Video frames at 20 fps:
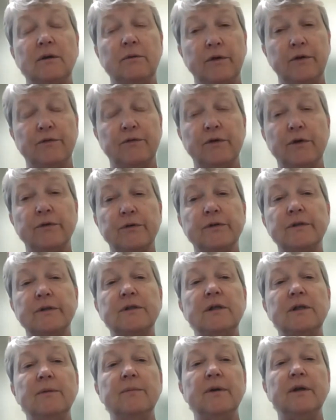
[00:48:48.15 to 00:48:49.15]
with frozen
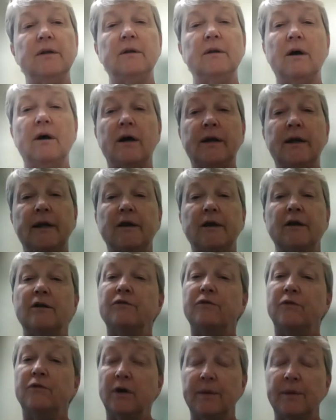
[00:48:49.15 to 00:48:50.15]
semen on
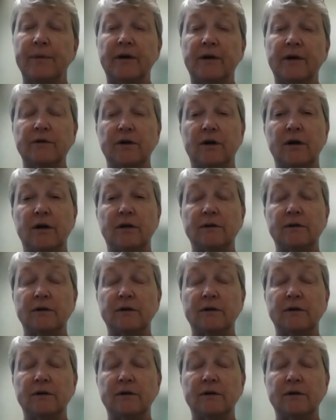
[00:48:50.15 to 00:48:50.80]
a 40 pound dog.